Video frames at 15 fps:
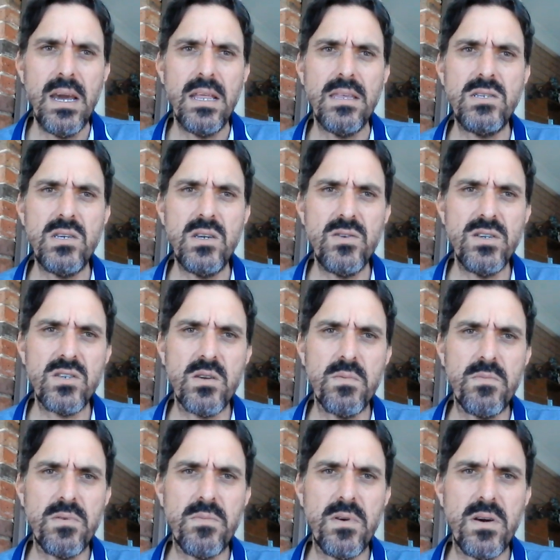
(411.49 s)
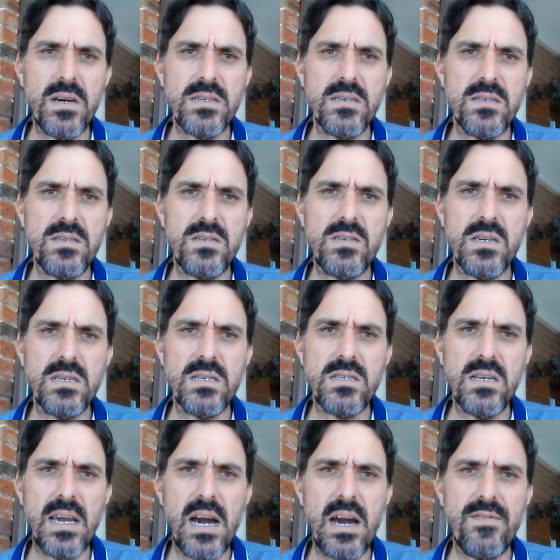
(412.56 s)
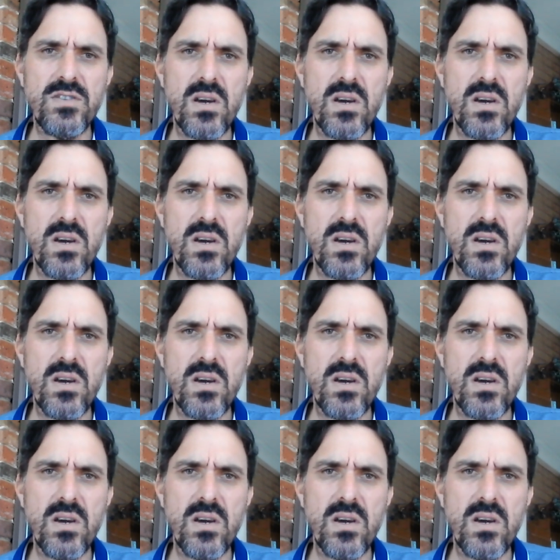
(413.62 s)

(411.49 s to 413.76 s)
This series comprises cigar